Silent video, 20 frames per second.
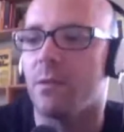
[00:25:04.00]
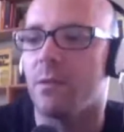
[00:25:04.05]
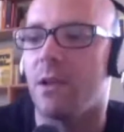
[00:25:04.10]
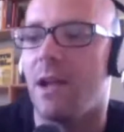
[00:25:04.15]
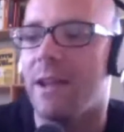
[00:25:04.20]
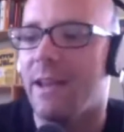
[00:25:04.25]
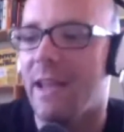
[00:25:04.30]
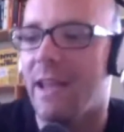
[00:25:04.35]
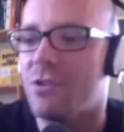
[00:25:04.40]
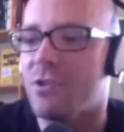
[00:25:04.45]
of
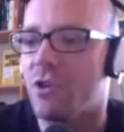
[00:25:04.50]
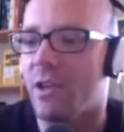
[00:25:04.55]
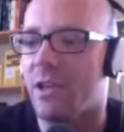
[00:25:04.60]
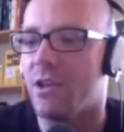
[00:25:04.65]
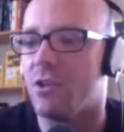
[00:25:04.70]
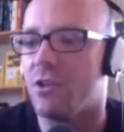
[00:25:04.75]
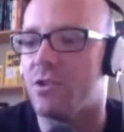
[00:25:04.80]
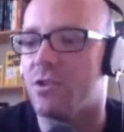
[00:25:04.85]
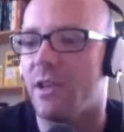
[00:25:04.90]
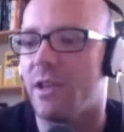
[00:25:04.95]
educate
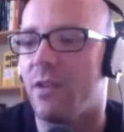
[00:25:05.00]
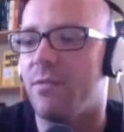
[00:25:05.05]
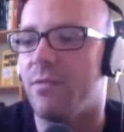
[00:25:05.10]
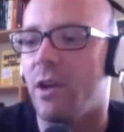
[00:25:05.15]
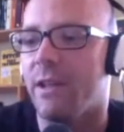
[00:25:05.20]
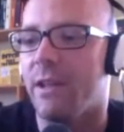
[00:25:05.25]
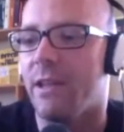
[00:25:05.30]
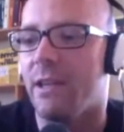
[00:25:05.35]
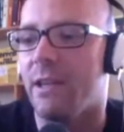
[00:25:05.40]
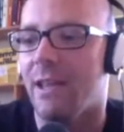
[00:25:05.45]
yourself on
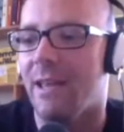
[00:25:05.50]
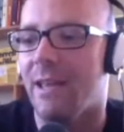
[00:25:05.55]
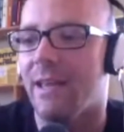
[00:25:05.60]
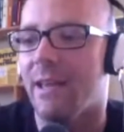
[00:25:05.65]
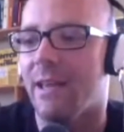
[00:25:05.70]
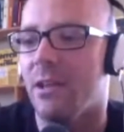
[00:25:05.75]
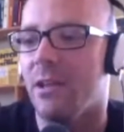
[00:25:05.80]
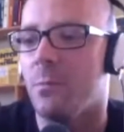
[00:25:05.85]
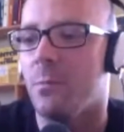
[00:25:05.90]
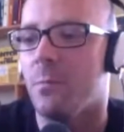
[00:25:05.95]
it
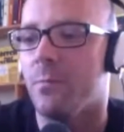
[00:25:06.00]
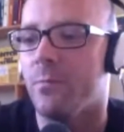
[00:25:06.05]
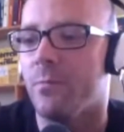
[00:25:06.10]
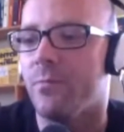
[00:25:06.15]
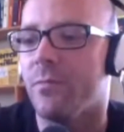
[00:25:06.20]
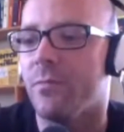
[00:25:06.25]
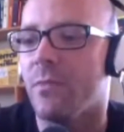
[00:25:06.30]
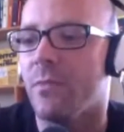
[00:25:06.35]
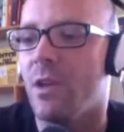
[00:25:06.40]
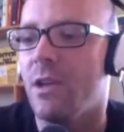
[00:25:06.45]
and
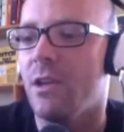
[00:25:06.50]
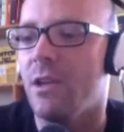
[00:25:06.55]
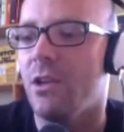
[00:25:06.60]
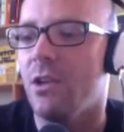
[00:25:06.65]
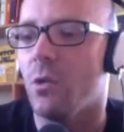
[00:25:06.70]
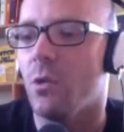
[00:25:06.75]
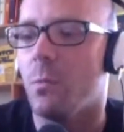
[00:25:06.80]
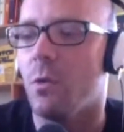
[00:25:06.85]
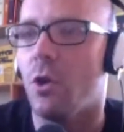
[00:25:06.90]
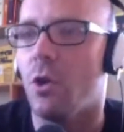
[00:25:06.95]

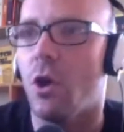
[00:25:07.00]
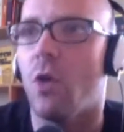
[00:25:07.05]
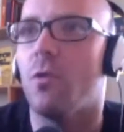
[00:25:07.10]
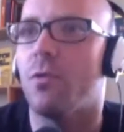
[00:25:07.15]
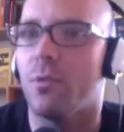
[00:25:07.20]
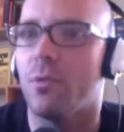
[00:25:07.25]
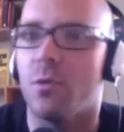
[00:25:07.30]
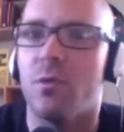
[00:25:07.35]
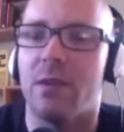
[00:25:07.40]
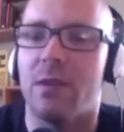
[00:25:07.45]
go through
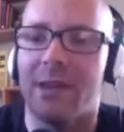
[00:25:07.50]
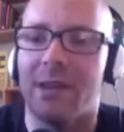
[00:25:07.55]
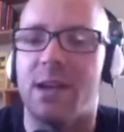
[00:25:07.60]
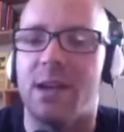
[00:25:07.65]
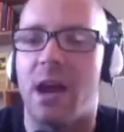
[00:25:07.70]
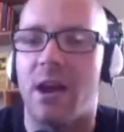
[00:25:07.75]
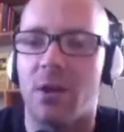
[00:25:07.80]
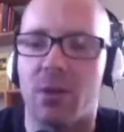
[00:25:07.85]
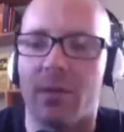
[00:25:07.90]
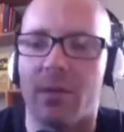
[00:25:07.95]
the entire
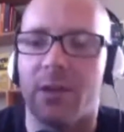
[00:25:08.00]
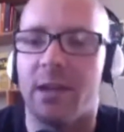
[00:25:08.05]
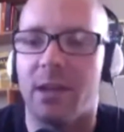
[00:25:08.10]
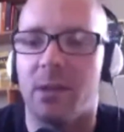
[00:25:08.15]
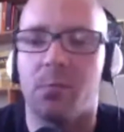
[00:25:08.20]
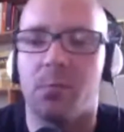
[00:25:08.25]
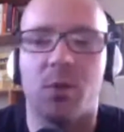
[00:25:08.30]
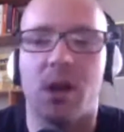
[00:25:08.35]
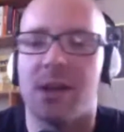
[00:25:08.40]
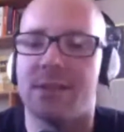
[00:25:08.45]
thinking
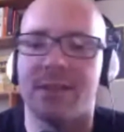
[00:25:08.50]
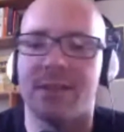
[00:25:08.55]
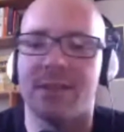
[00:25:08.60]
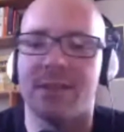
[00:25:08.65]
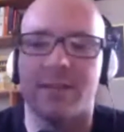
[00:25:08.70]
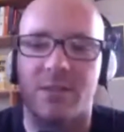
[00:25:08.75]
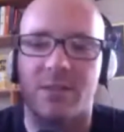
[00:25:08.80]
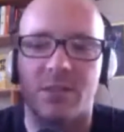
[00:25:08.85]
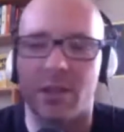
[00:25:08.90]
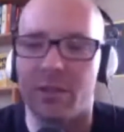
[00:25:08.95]
process
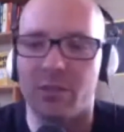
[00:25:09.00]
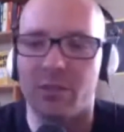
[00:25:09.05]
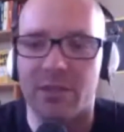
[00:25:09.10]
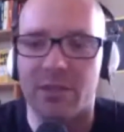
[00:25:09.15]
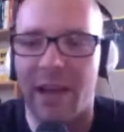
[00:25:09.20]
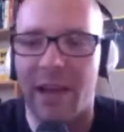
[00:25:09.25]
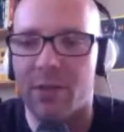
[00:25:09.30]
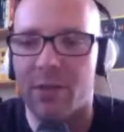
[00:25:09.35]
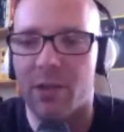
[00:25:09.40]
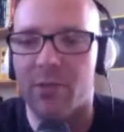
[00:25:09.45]
instead of just
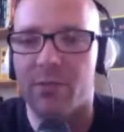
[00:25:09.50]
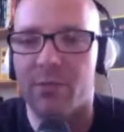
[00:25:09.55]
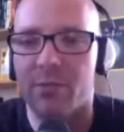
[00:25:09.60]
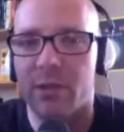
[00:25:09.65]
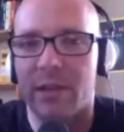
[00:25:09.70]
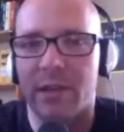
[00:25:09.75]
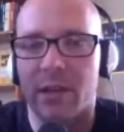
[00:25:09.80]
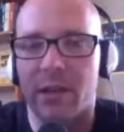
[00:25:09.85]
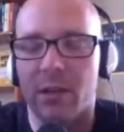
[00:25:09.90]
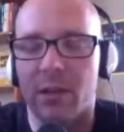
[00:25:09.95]
having a fleeting
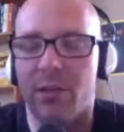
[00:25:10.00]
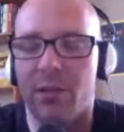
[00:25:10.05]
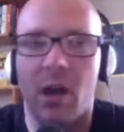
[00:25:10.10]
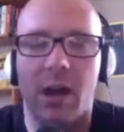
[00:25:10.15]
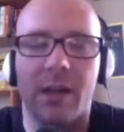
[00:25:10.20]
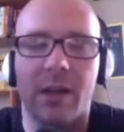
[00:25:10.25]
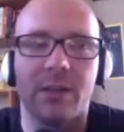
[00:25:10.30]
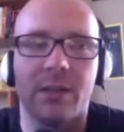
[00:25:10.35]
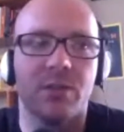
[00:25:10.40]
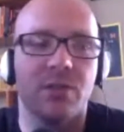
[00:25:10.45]
thought.
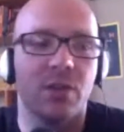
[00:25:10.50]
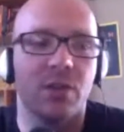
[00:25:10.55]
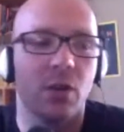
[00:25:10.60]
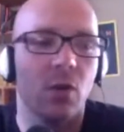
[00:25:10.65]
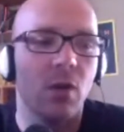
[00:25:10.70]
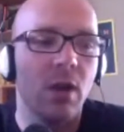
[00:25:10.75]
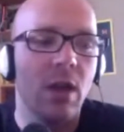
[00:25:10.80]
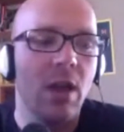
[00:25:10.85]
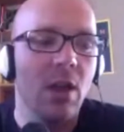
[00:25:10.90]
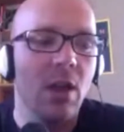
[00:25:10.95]
And so
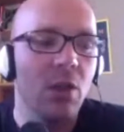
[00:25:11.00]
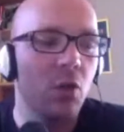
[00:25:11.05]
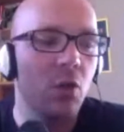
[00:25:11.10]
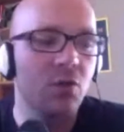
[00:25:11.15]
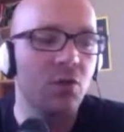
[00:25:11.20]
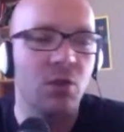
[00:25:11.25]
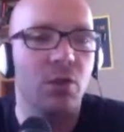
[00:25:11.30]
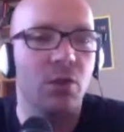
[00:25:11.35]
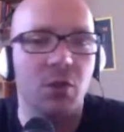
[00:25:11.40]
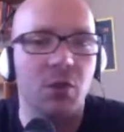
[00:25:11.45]
those
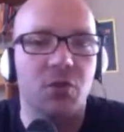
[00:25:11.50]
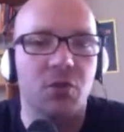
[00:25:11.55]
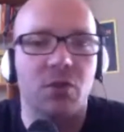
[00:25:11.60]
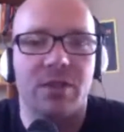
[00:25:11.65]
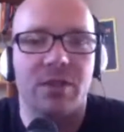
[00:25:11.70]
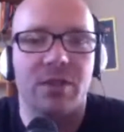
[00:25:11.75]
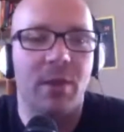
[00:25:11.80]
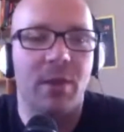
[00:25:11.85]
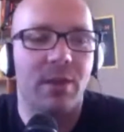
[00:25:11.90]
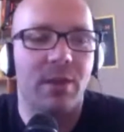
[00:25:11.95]
are some of
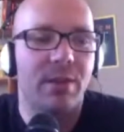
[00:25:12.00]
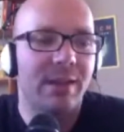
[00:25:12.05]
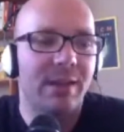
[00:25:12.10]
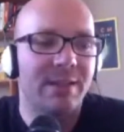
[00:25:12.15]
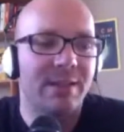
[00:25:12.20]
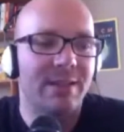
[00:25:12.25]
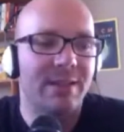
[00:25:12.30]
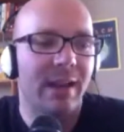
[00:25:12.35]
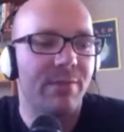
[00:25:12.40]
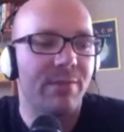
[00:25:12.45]
the things that I
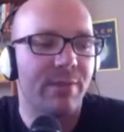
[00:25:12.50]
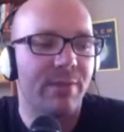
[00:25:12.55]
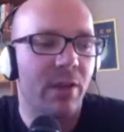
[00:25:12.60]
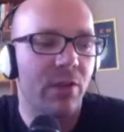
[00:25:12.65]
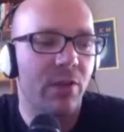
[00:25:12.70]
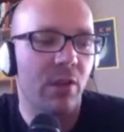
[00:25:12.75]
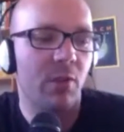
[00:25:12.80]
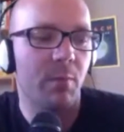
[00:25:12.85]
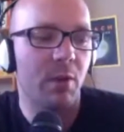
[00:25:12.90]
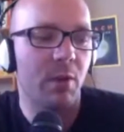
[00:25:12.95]
found that have
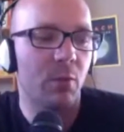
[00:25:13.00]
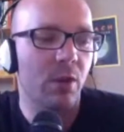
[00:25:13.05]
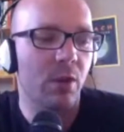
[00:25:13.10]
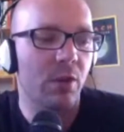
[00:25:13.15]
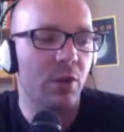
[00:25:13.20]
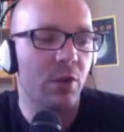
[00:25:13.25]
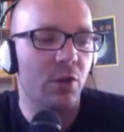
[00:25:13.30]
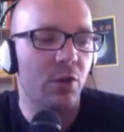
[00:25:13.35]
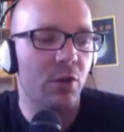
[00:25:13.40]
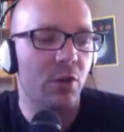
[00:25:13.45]
been really
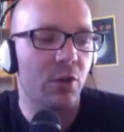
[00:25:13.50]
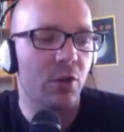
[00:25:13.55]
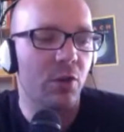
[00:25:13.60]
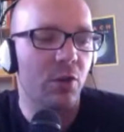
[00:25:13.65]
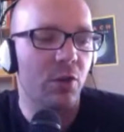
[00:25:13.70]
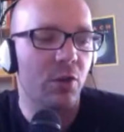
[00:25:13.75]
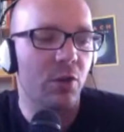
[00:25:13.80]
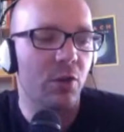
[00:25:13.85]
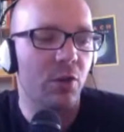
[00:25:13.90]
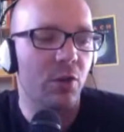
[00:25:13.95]
great
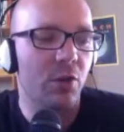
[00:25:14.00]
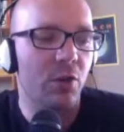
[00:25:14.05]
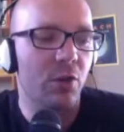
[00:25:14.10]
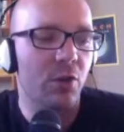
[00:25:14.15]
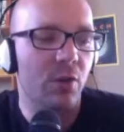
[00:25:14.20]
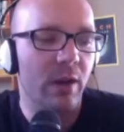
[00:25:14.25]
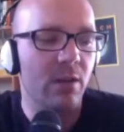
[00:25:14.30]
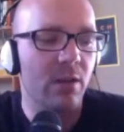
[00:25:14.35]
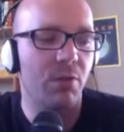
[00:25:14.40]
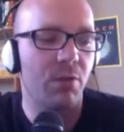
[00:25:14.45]

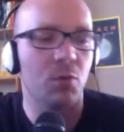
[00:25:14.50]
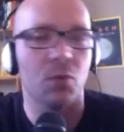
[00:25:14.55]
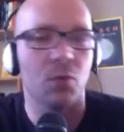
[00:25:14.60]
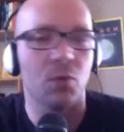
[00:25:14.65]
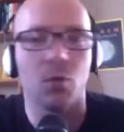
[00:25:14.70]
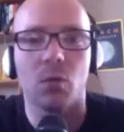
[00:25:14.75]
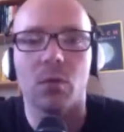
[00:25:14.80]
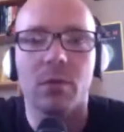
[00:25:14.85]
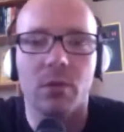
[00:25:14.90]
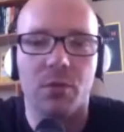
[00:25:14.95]

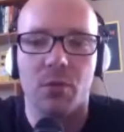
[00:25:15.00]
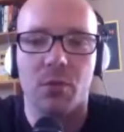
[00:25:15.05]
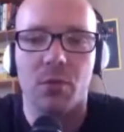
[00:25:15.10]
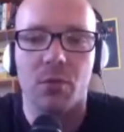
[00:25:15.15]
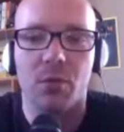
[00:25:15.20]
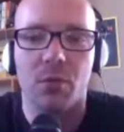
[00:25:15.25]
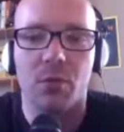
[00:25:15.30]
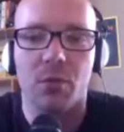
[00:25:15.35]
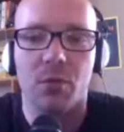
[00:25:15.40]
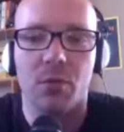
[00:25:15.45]
through
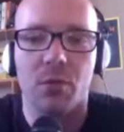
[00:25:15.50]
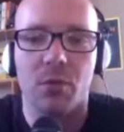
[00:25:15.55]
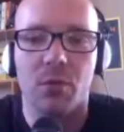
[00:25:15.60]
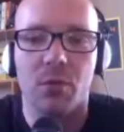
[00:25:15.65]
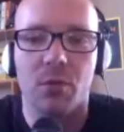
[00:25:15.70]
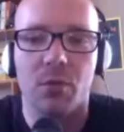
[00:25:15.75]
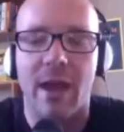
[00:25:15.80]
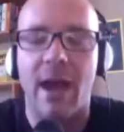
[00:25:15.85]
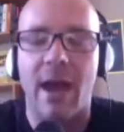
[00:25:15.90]
that.